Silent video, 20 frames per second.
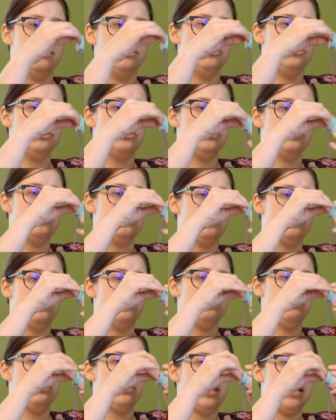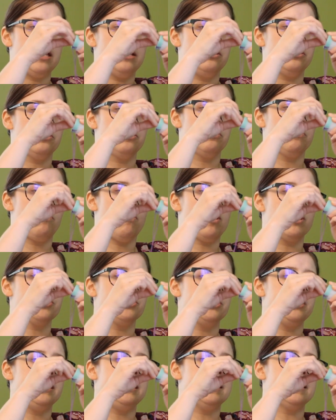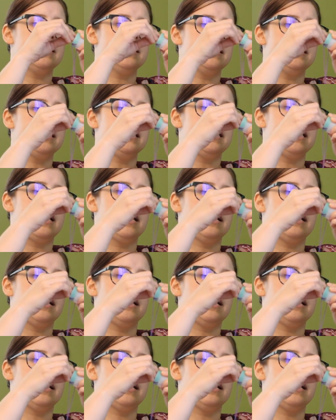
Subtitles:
just so that your washi doesn't